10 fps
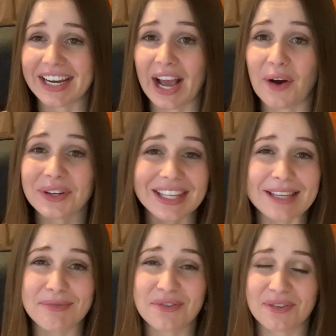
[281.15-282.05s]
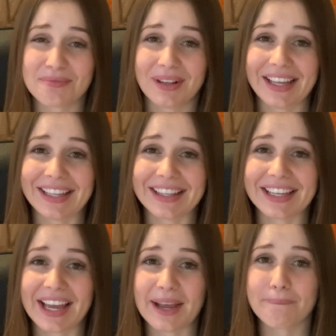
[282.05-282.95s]
out keep you from playing the
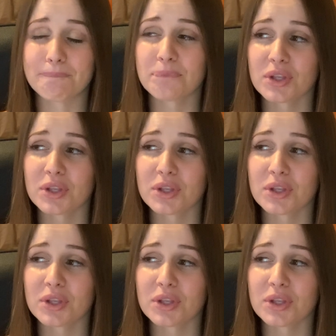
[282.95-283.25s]
game.